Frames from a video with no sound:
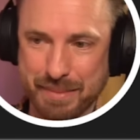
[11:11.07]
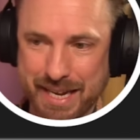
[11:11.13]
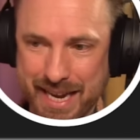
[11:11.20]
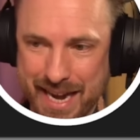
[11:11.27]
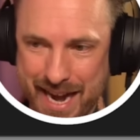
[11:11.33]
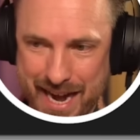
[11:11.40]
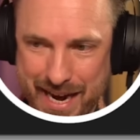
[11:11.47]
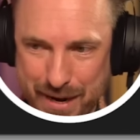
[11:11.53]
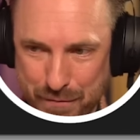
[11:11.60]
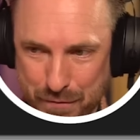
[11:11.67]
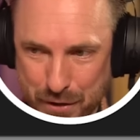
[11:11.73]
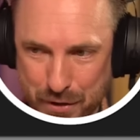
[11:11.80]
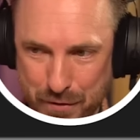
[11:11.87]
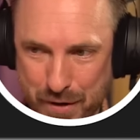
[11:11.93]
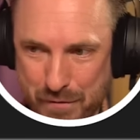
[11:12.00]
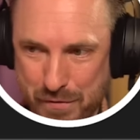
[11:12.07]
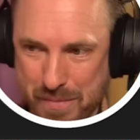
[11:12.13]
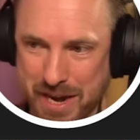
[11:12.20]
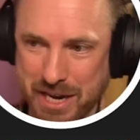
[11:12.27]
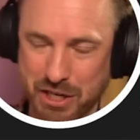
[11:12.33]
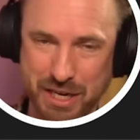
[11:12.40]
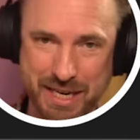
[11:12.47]
me any further
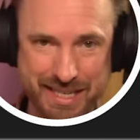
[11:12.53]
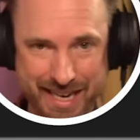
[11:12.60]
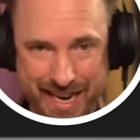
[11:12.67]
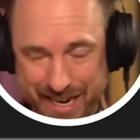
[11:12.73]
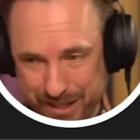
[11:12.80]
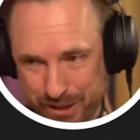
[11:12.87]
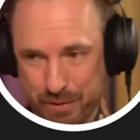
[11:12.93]
information in Slack.